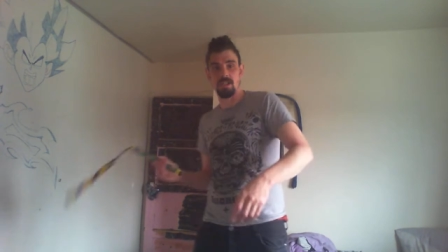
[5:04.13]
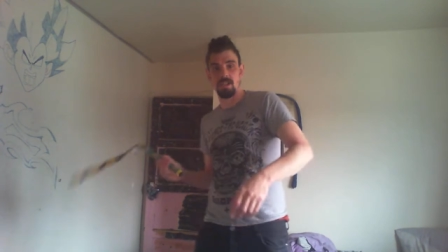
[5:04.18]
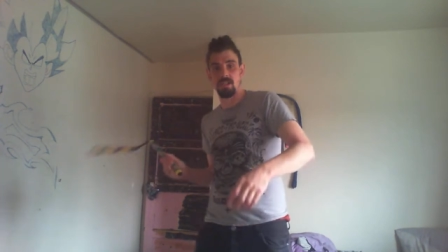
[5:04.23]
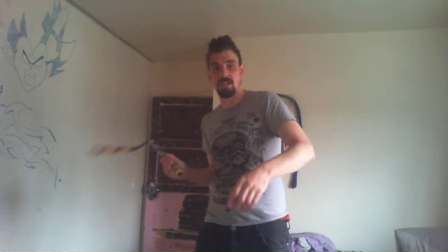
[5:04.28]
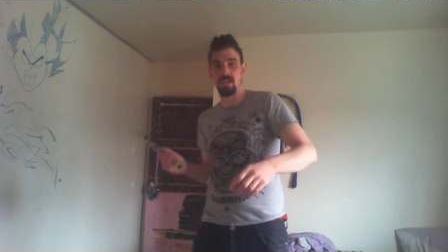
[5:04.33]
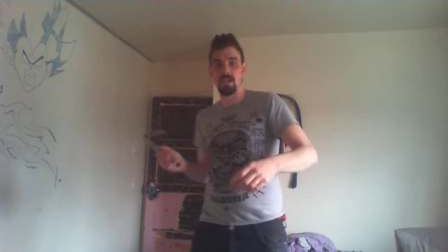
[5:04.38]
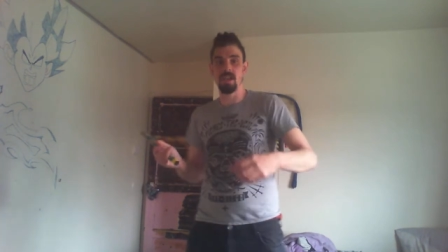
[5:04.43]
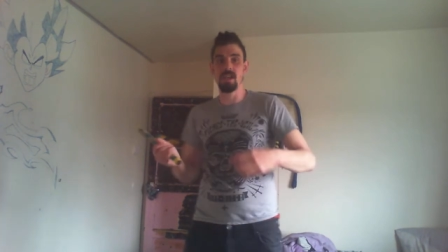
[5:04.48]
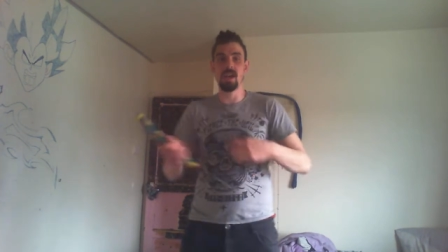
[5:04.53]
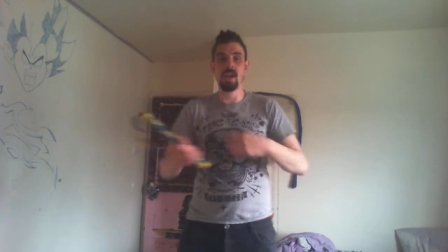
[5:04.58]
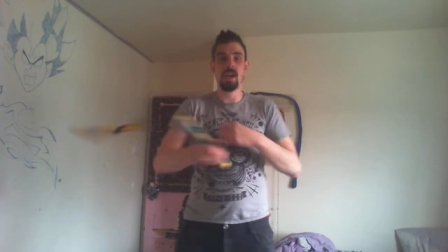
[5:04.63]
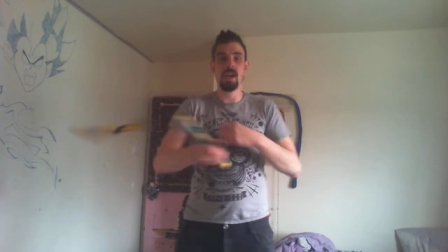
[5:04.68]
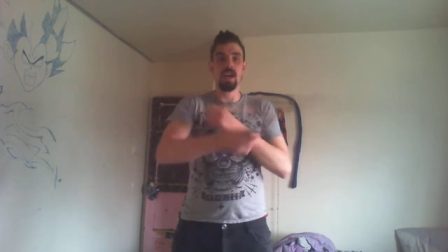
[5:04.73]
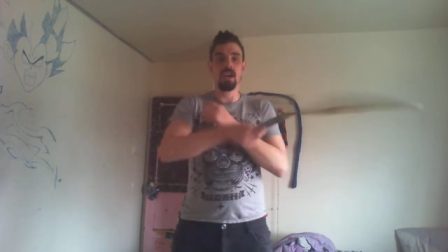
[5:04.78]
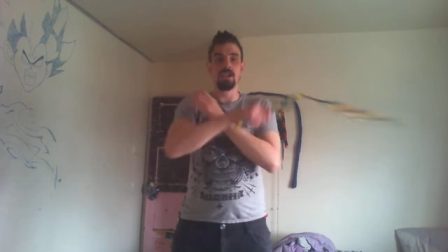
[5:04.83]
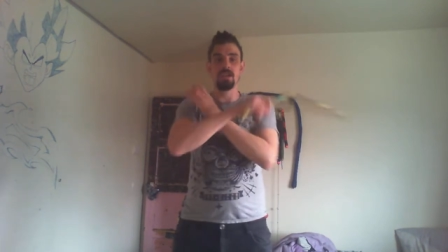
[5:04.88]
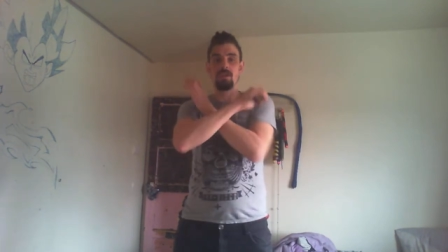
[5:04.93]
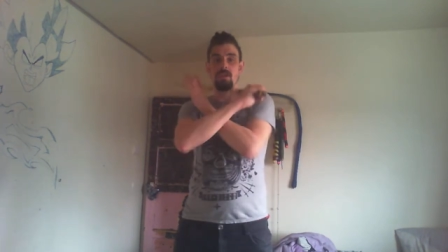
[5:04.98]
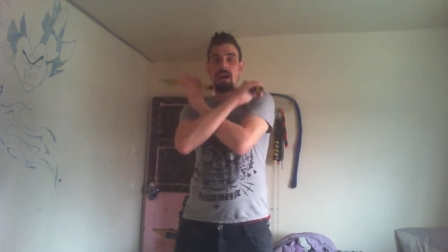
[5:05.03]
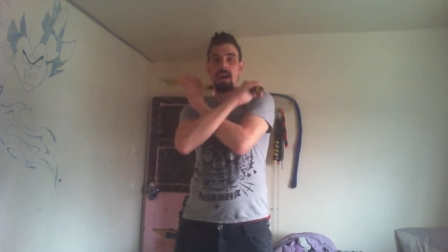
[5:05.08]
You see,
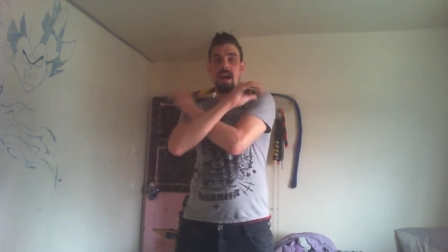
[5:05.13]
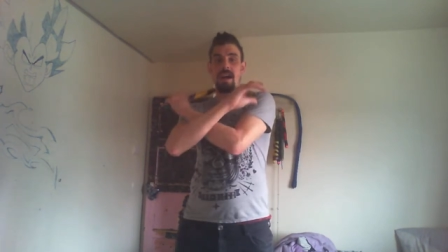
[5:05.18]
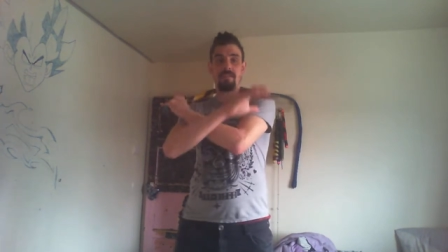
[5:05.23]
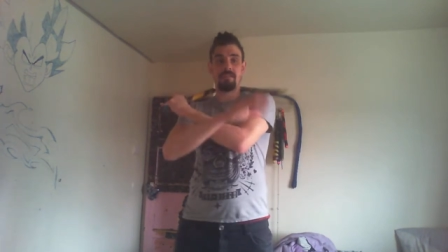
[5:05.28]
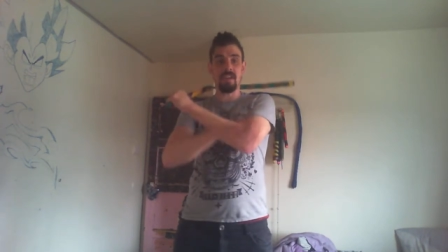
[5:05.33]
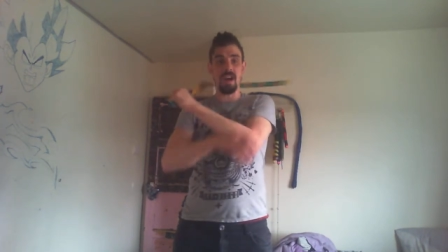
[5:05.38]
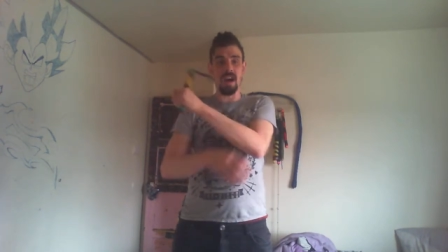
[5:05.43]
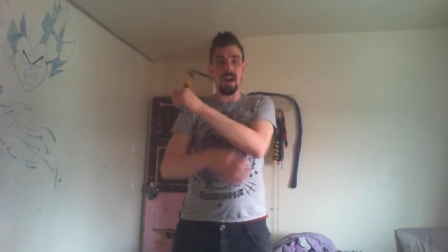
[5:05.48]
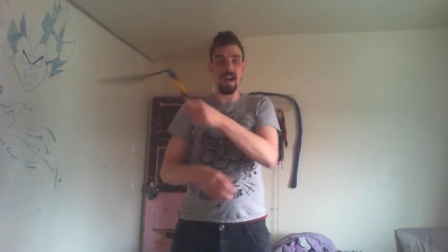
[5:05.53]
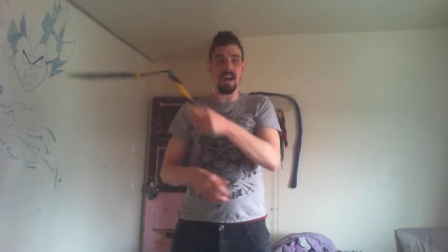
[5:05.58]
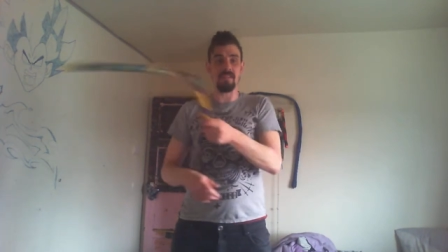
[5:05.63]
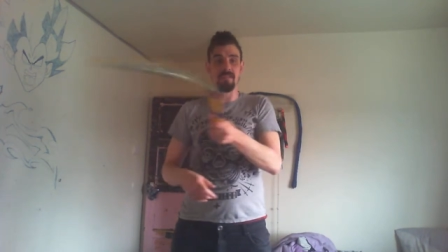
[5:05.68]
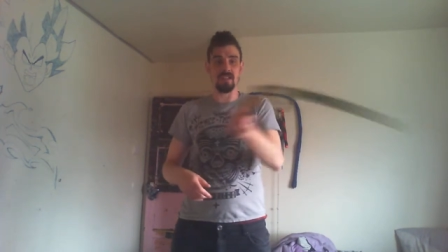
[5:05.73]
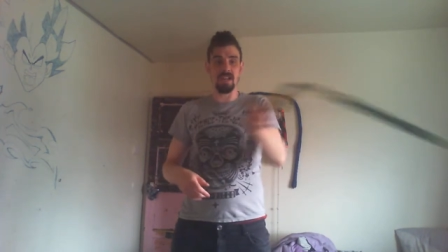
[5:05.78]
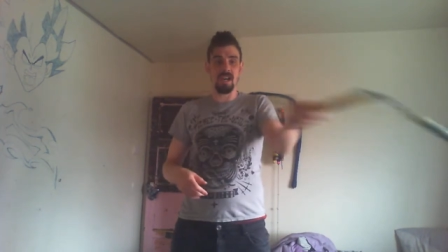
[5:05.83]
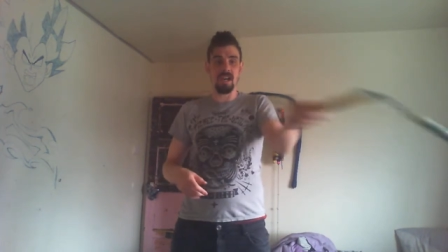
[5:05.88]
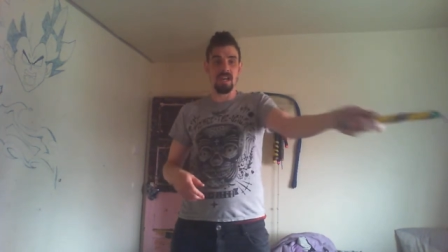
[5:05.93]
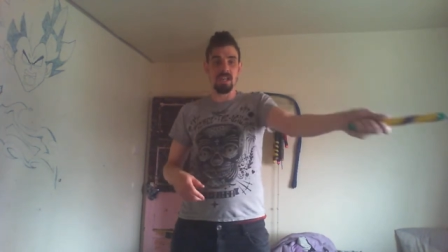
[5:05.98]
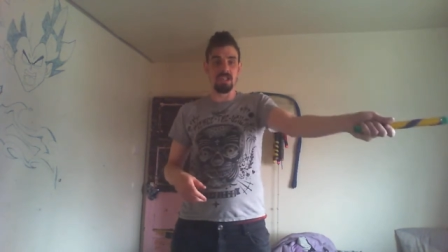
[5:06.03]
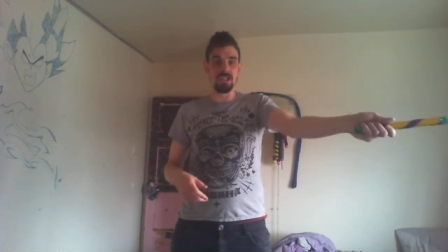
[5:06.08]
so I have to, I have to
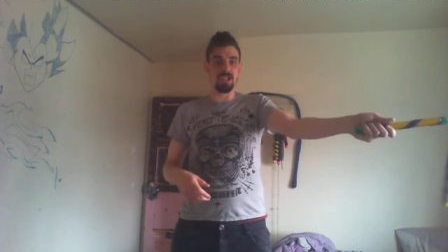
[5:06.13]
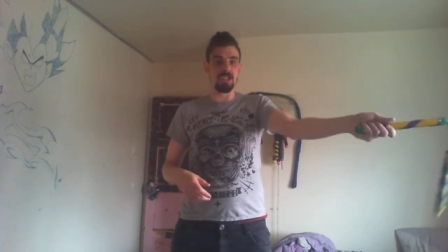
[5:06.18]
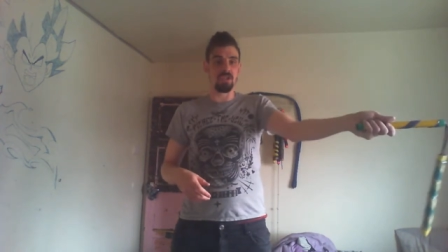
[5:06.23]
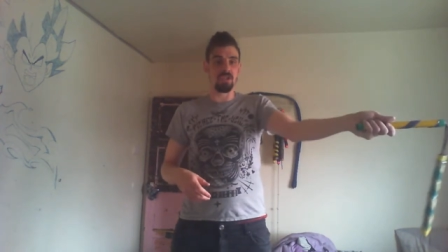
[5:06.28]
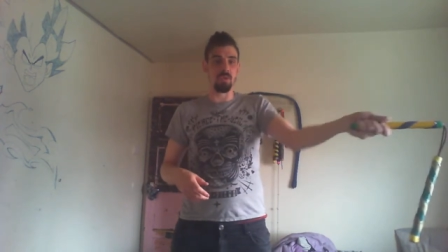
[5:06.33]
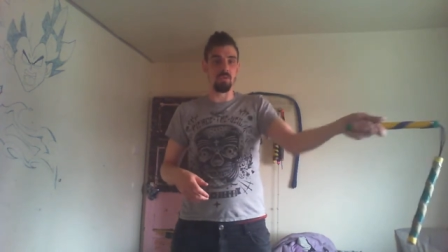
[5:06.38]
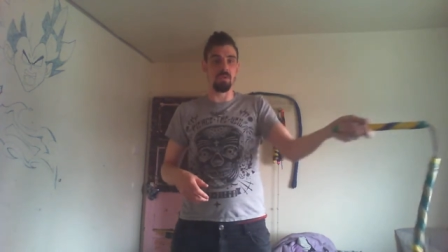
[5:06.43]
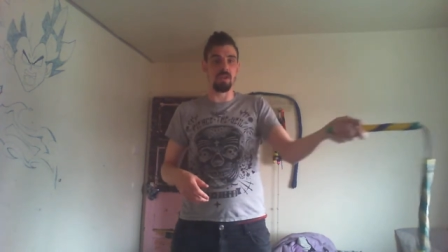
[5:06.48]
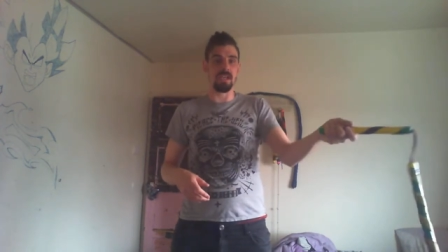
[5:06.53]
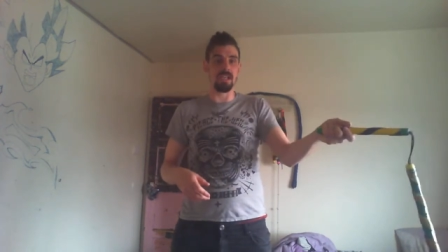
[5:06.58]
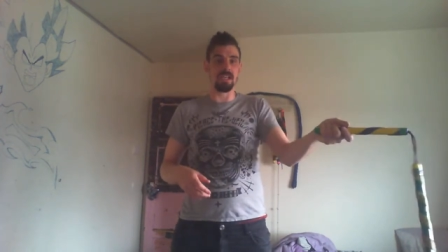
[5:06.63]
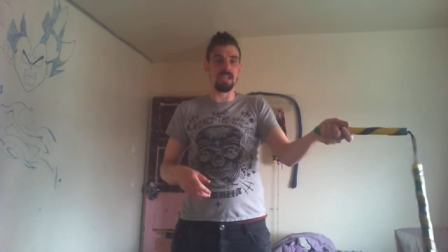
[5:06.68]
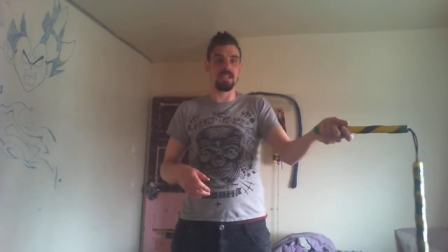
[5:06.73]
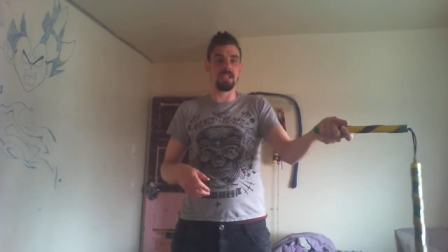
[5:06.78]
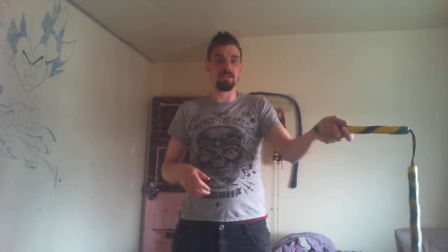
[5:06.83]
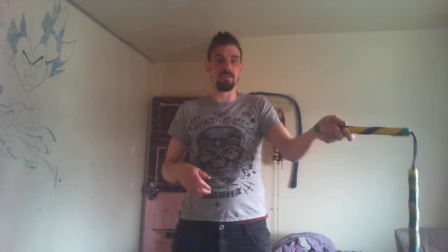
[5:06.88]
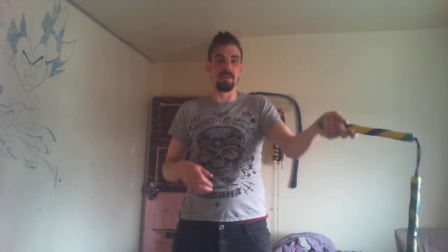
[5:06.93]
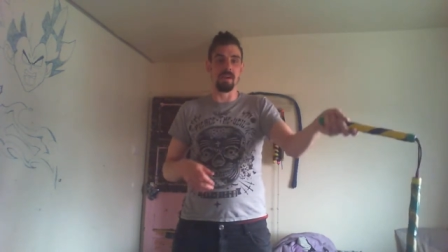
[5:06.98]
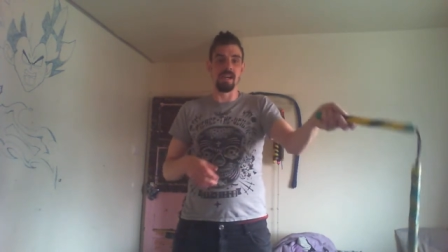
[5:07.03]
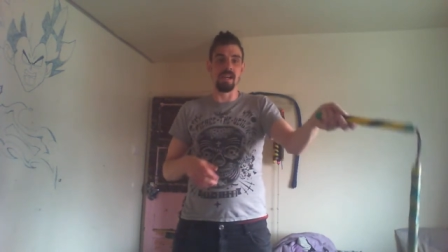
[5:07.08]
kind of stall it
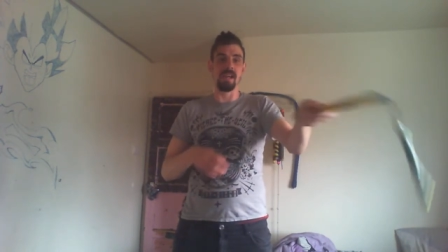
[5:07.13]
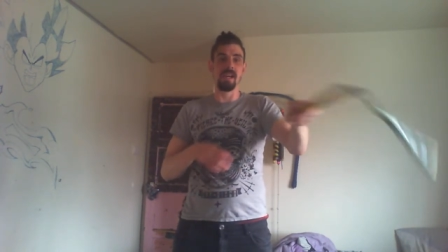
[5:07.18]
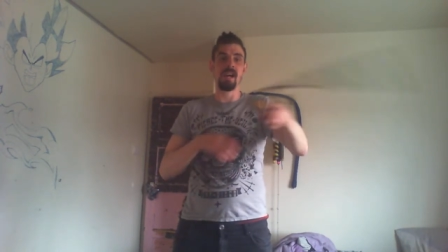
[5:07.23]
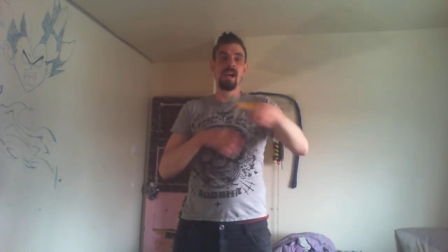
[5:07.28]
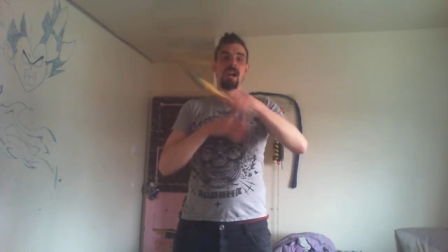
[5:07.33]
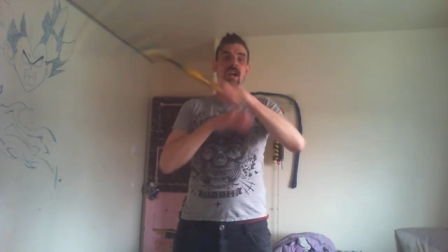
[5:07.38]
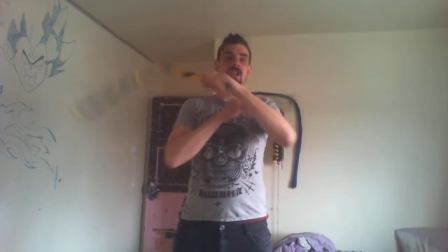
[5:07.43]
this way